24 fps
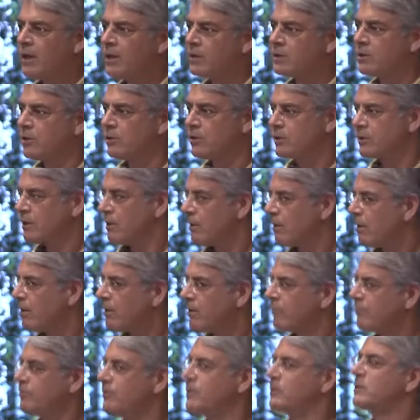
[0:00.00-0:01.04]
So there's a
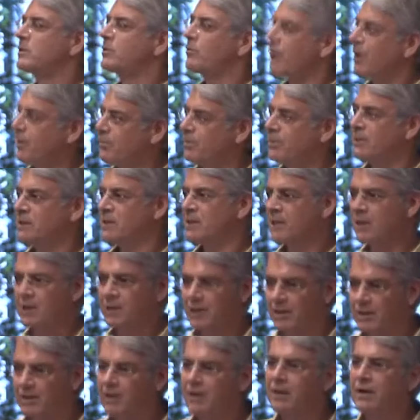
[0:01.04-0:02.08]
lot of discrepancy
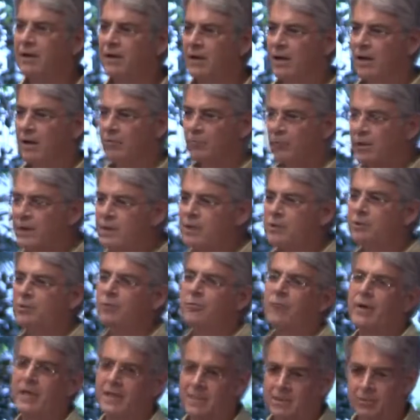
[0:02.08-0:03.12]
in
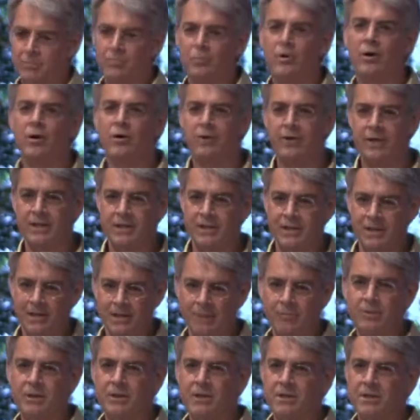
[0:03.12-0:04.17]
regional rates of progress
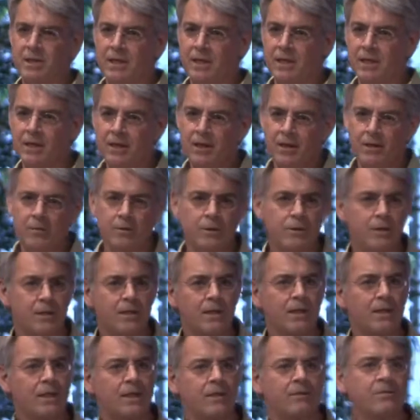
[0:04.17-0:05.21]
here, which I
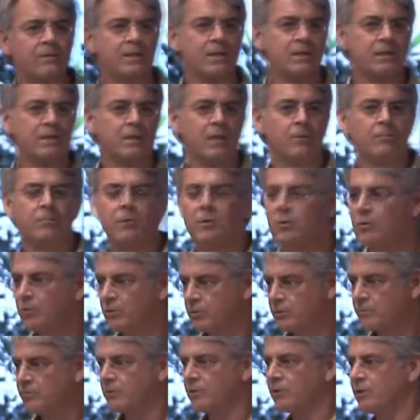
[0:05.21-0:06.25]
think gives us some
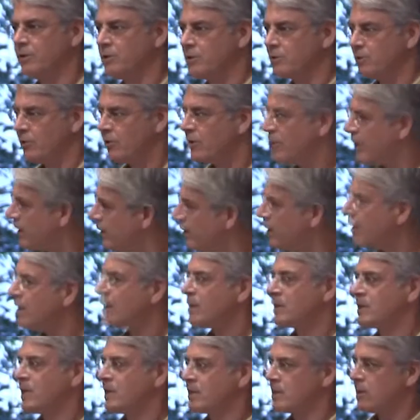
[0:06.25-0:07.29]
cause for concern and
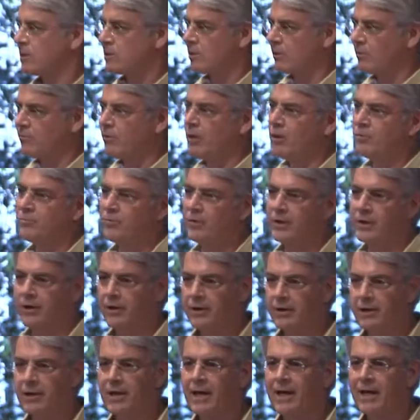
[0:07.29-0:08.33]
sets us off hopefully
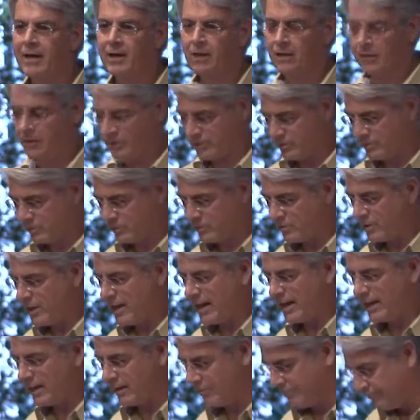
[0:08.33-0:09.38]
on an analytical
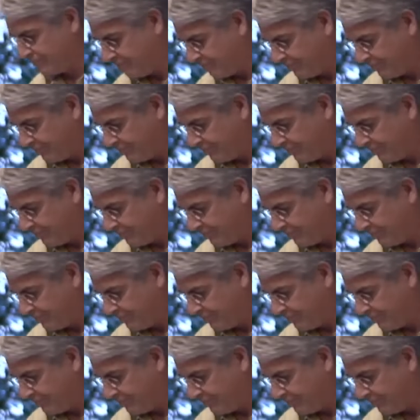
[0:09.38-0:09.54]
track.